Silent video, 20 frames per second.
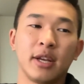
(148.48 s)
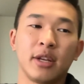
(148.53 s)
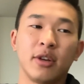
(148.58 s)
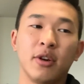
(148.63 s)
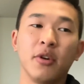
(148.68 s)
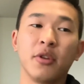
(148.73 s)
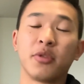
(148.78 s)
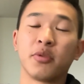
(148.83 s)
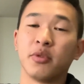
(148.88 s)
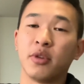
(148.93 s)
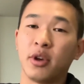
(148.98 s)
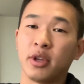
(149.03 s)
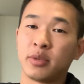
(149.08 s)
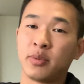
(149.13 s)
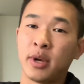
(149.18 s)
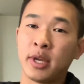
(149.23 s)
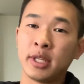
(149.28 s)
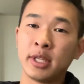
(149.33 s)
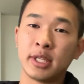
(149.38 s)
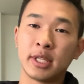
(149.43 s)
Go through those
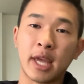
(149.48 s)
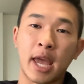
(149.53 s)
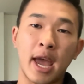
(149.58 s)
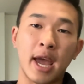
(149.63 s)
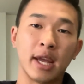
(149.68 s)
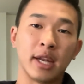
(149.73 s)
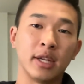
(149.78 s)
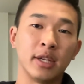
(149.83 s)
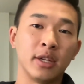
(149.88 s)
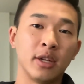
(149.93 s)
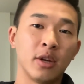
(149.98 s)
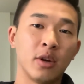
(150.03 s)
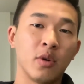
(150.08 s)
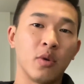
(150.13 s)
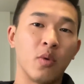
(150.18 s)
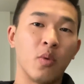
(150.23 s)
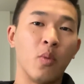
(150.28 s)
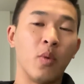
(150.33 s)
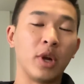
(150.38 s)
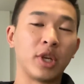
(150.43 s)
ones. And
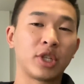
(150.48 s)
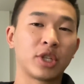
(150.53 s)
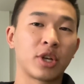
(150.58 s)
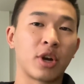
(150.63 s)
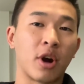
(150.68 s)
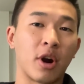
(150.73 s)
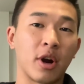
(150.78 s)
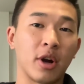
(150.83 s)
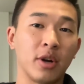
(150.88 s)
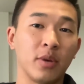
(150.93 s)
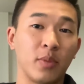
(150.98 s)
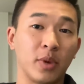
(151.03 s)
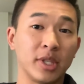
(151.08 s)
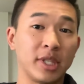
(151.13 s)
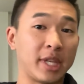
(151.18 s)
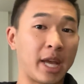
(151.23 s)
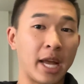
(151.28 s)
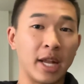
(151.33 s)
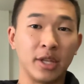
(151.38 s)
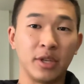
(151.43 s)
which card,
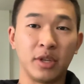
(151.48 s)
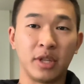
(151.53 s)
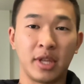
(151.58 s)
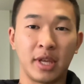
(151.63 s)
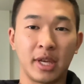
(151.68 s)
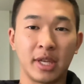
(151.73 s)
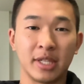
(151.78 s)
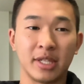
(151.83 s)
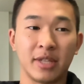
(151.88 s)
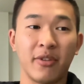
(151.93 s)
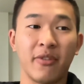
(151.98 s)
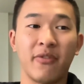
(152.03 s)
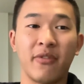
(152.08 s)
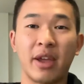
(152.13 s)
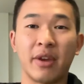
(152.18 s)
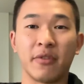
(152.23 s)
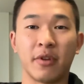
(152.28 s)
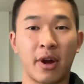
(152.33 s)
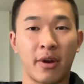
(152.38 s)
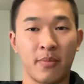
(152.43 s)
once again, do you think is the
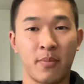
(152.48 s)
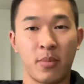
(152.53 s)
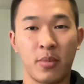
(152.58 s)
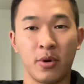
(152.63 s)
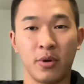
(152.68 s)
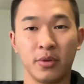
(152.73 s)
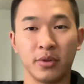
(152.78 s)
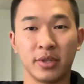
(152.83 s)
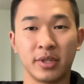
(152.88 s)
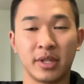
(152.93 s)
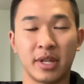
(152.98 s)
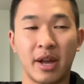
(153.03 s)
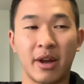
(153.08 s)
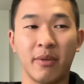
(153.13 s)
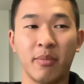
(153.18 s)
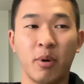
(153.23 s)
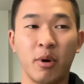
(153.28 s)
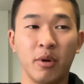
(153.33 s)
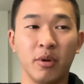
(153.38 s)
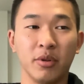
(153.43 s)
favorite I've pulled? Now
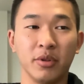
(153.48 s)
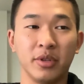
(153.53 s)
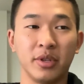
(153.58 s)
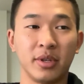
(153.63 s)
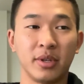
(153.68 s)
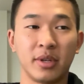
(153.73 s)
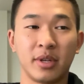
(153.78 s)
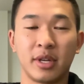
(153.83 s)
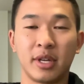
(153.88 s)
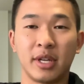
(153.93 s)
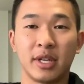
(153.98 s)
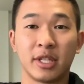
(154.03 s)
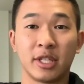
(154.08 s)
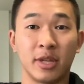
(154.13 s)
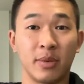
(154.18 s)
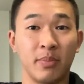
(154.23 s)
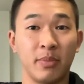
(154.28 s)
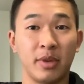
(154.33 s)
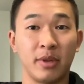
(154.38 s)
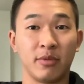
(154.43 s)
I've pulled
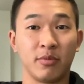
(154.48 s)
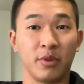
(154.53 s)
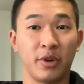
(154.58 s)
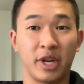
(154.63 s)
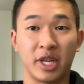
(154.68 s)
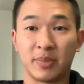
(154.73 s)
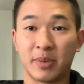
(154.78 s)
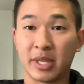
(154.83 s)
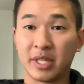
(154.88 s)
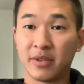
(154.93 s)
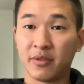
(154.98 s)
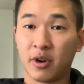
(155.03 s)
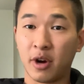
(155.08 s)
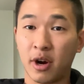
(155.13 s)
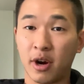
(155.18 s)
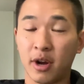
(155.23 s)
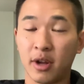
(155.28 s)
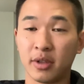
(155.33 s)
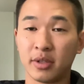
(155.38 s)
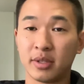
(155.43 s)
some really expensive
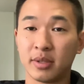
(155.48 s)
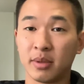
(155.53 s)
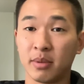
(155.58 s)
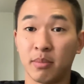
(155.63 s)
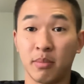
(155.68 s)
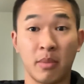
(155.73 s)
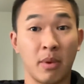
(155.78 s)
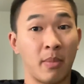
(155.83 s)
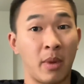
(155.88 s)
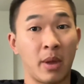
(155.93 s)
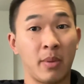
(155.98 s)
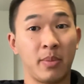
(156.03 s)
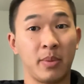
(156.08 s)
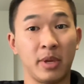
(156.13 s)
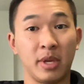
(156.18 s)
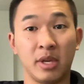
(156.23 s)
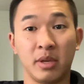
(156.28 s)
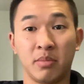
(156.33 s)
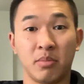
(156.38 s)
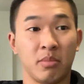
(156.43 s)
cards. It might
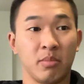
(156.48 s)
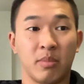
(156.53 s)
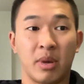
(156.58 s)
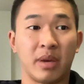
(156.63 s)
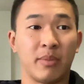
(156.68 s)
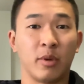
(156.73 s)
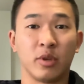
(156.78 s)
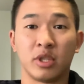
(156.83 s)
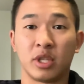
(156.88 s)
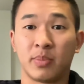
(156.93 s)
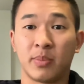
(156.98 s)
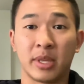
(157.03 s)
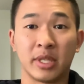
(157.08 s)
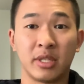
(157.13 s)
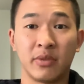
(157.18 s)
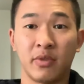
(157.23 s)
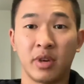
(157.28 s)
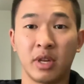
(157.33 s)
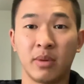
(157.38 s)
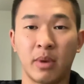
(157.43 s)
be my most
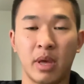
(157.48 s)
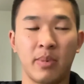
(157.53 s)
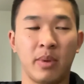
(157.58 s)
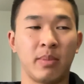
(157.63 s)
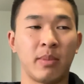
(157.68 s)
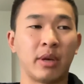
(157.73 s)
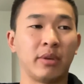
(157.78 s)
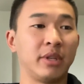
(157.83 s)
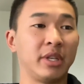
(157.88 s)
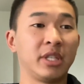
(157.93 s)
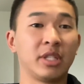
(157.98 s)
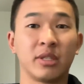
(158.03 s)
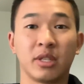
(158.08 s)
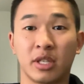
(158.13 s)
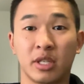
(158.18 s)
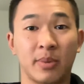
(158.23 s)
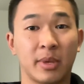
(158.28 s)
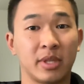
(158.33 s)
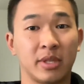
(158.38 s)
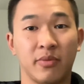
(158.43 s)
expensive one. Might be my least
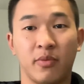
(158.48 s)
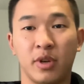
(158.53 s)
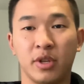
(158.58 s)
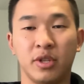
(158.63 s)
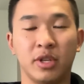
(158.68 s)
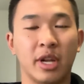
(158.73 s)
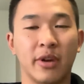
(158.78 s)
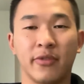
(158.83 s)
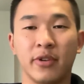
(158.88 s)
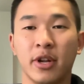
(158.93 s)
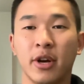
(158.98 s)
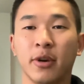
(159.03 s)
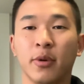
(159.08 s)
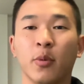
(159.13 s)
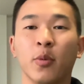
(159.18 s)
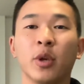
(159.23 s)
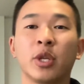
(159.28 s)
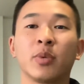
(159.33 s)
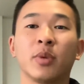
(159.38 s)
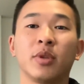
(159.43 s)
expensive one. You never know.
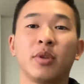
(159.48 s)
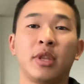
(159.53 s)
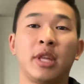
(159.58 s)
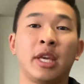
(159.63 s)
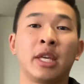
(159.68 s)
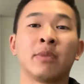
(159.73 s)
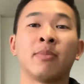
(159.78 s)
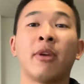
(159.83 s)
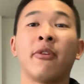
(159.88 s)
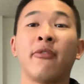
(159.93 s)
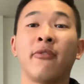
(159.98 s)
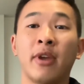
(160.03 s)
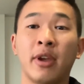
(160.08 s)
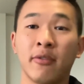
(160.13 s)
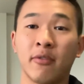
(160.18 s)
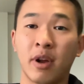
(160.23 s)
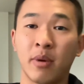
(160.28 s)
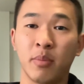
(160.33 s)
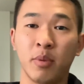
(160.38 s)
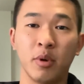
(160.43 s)
Which one do you think is my
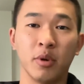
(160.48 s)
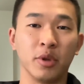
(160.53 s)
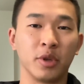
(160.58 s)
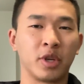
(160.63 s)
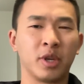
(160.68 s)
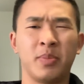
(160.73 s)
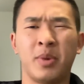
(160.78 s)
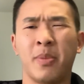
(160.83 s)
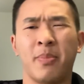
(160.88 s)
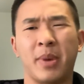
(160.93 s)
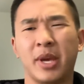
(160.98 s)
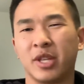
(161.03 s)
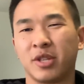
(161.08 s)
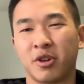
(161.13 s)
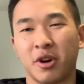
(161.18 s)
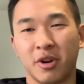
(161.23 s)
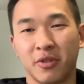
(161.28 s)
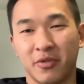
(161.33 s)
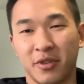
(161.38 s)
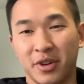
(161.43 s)
favorite I've pulled? It could be a base
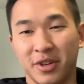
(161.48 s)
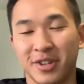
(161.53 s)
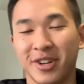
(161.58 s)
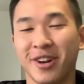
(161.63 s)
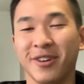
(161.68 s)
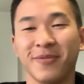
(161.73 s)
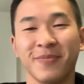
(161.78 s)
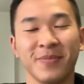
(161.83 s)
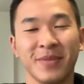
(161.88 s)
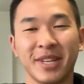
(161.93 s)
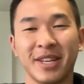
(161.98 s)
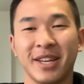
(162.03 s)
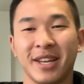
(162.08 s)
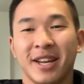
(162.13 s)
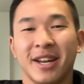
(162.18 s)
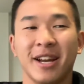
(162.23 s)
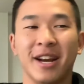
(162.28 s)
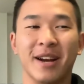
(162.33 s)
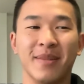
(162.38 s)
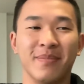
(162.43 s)
card for all you
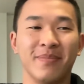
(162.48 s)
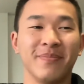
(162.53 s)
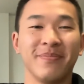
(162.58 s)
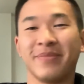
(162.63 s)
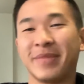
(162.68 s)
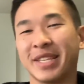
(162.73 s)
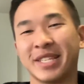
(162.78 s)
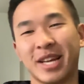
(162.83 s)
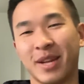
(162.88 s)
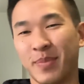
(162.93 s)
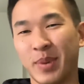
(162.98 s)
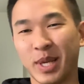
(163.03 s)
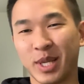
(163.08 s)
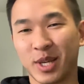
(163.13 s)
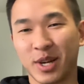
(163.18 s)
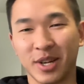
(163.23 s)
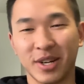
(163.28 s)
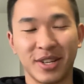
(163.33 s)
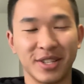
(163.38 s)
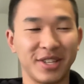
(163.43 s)
know. It's not a base
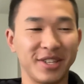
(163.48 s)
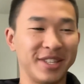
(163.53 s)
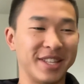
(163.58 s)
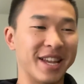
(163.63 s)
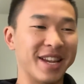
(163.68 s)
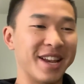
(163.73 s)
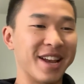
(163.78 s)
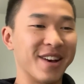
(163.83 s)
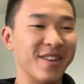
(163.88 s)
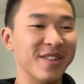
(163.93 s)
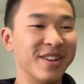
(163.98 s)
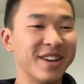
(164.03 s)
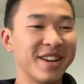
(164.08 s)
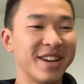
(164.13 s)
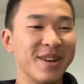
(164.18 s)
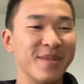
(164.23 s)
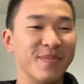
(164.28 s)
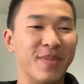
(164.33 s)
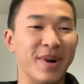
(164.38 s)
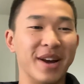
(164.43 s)
card. I'll tell you that now.
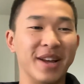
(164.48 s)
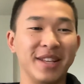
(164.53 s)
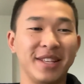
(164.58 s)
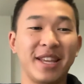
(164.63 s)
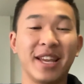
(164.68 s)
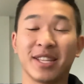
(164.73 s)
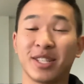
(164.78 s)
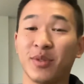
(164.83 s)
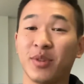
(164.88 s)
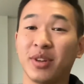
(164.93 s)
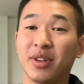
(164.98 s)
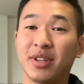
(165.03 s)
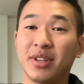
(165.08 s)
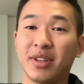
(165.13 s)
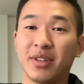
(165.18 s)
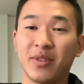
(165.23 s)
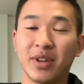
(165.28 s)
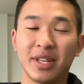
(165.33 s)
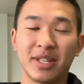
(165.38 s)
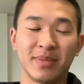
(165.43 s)
But yeah, so
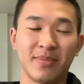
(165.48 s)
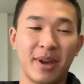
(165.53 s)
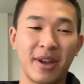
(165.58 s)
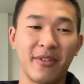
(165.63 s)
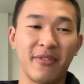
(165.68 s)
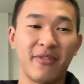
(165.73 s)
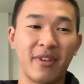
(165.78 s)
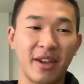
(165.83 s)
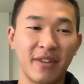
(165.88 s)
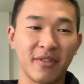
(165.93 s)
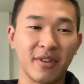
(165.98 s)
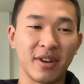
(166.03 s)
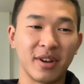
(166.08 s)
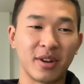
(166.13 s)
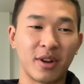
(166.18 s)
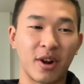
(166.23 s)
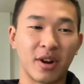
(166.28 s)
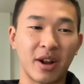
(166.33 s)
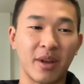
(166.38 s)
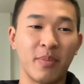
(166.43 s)
what is my
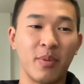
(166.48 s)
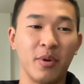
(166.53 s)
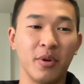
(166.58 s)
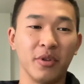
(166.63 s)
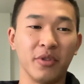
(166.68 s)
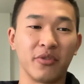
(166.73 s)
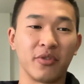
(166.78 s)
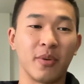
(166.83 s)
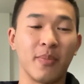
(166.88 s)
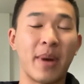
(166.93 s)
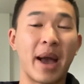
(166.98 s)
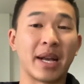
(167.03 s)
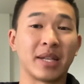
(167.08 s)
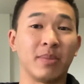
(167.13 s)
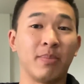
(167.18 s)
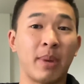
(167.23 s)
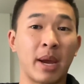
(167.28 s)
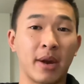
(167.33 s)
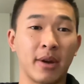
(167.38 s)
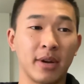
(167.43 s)
favorite card I pulled from Packs
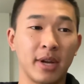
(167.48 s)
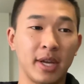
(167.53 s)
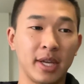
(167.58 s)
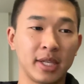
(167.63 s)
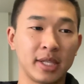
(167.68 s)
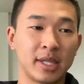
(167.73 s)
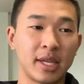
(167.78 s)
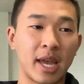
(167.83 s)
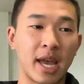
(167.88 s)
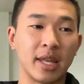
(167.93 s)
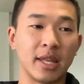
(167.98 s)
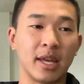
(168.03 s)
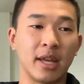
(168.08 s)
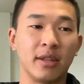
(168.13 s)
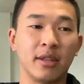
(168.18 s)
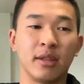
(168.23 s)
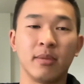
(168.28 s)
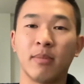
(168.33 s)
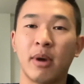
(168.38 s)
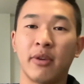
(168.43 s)
in Paradise, and
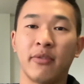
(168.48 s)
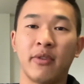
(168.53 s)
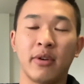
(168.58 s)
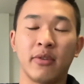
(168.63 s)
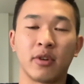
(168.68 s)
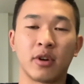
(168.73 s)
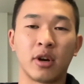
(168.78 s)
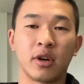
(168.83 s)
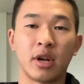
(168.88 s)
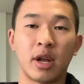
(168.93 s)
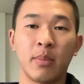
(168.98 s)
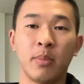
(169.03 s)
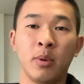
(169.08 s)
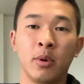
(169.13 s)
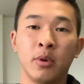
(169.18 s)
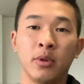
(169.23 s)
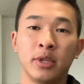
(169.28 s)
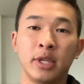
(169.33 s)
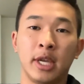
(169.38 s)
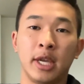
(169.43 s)
then my favorite card I
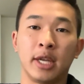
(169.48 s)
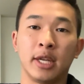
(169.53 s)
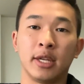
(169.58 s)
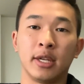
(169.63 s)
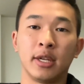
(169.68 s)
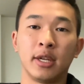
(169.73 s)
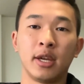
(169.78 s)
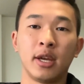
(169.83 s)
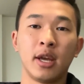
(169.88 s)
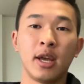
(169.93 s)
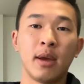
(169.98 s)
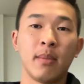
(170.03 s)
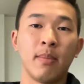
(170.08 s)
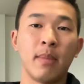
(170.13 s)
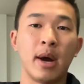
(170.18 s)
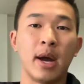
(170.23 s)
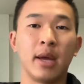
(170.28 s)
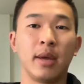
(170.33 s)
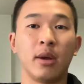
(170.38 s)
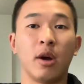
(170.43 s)
pulled in
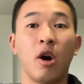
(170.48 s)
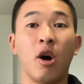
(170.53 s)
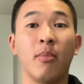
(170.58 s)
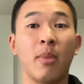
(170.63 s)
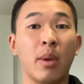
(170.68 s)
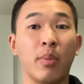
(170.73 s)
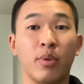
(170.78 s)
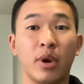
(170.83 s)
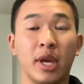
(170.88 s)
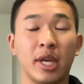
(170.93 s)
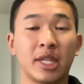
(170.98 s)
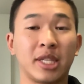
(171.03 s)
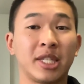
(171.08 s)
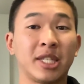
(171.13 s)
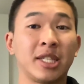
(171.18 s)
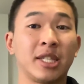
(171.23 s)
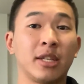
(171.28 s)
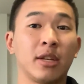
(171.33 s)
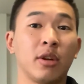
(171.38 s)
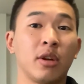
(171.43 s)
all my
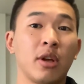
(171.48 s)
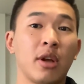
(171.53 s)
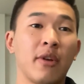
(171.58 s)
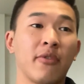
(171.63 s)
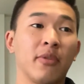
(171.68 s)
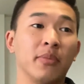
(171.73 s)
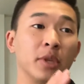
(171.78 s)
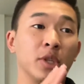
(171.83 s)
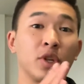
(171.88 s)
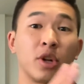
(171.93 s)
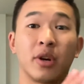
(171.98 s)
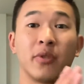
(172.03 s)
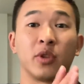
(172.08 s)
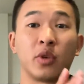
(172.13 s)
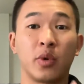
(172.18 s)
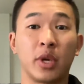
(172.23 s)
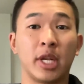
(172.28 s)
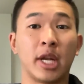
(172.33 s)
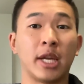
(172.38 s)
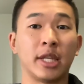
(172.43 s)
breaks from the start of
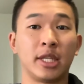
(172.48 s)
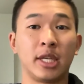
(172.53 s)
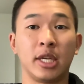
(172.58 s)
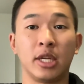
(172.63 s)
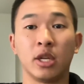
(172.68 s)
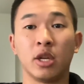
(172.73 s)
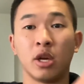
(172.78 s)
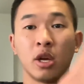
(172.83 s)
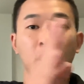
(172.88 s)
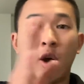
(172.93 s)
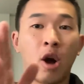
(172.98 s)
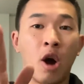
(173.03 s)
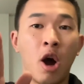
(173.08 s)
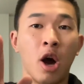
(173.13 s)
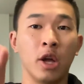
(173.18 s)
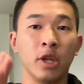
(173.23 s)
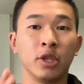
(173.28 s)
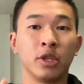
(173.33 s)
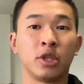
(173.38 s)
2019 on.